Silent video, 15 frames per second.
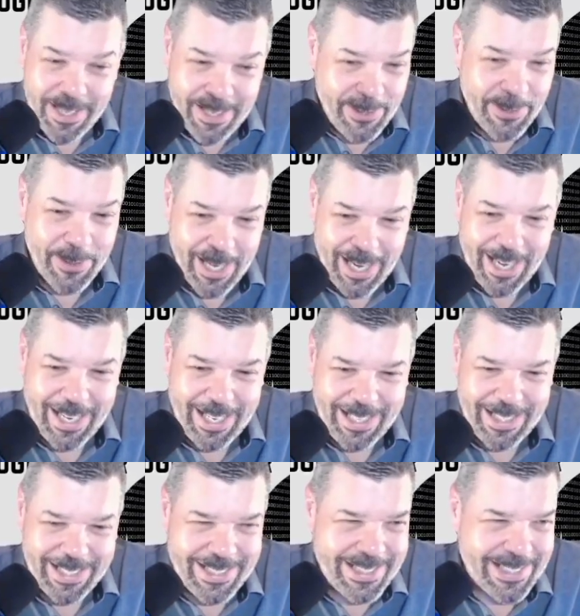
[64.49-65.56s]
you got
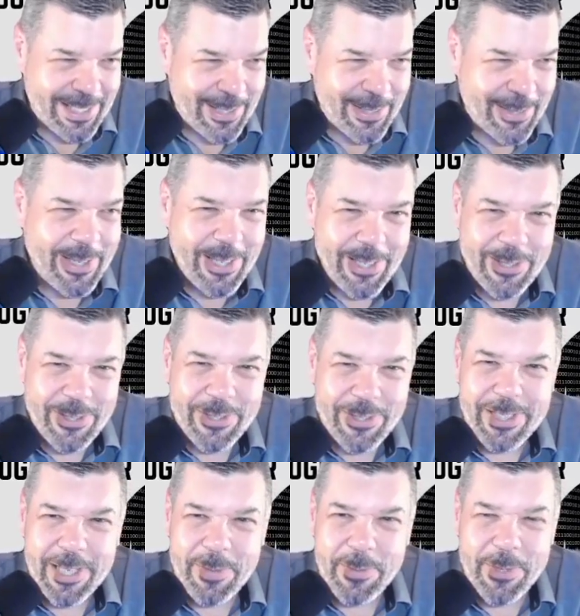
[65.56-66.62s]
it. So you
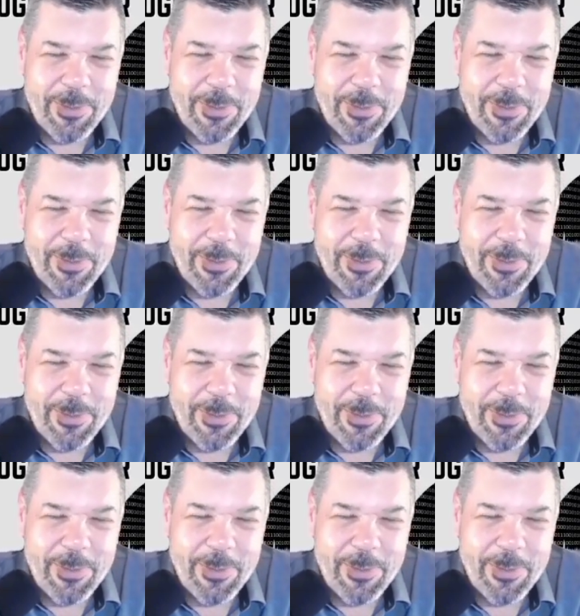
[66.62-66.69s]
just keep